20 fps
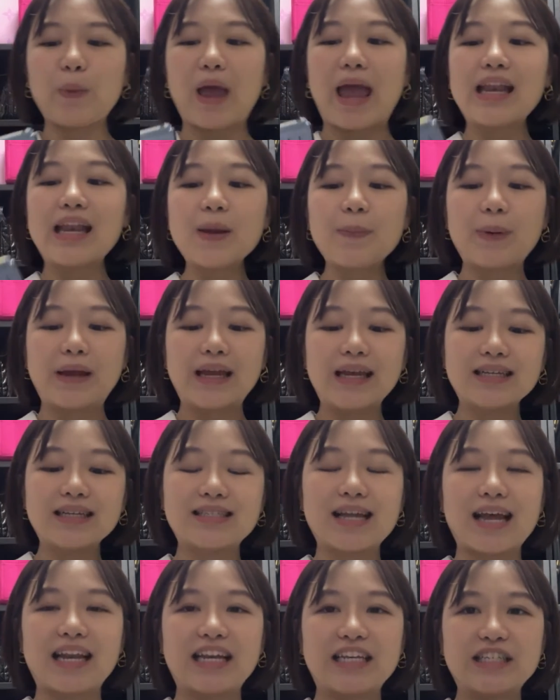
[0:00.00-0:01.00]
any
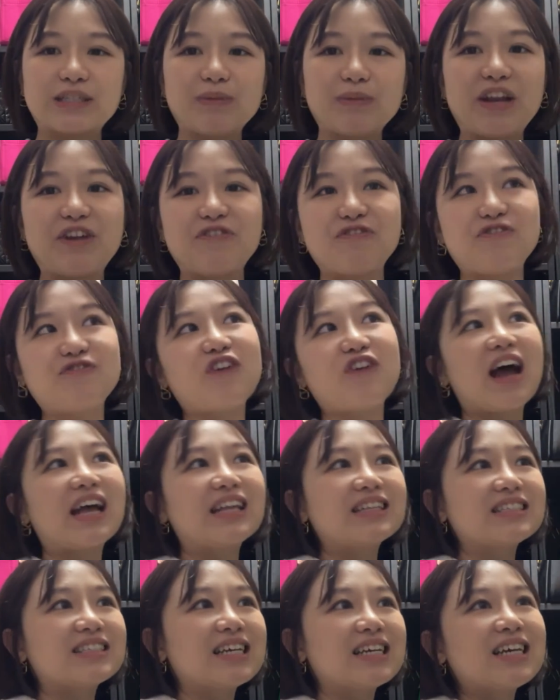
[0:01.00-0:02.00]
piece that is made in
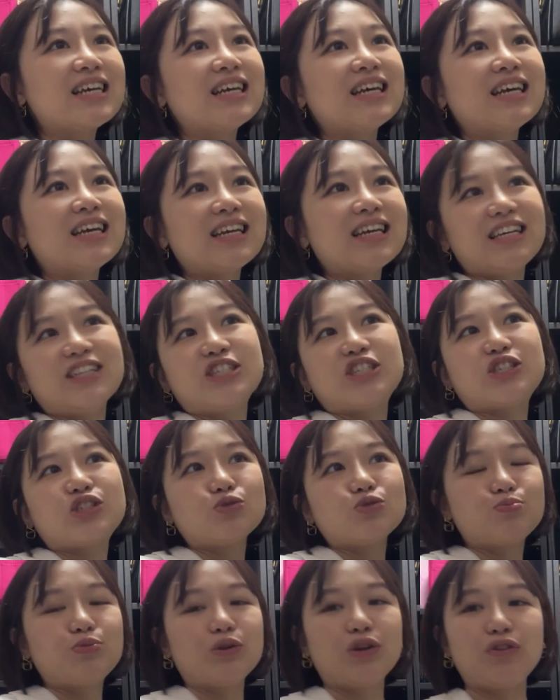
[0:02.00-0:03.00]
France is
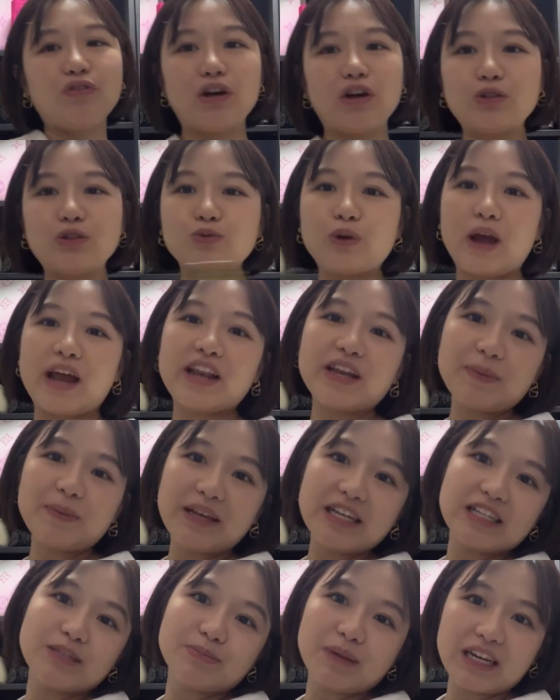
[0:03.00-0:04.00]
superior to any
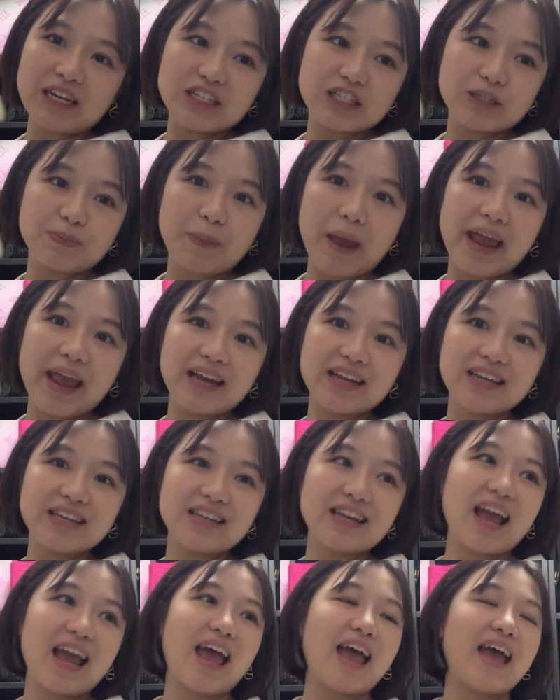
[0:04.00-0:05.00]
piece made in
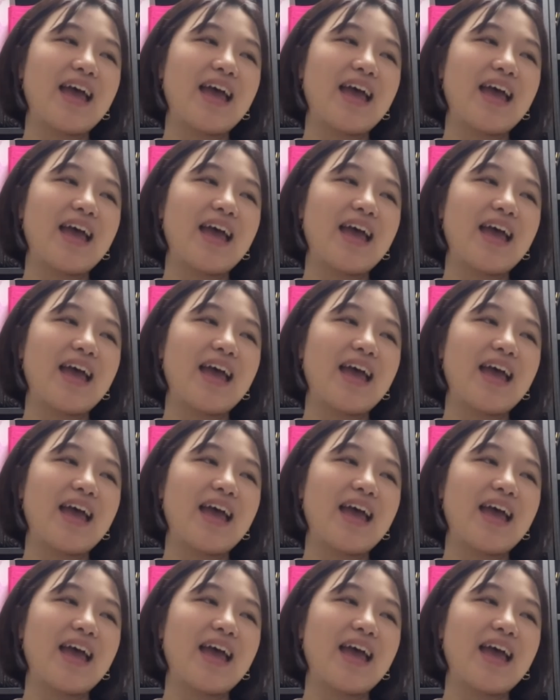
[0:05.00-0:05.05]
Spain,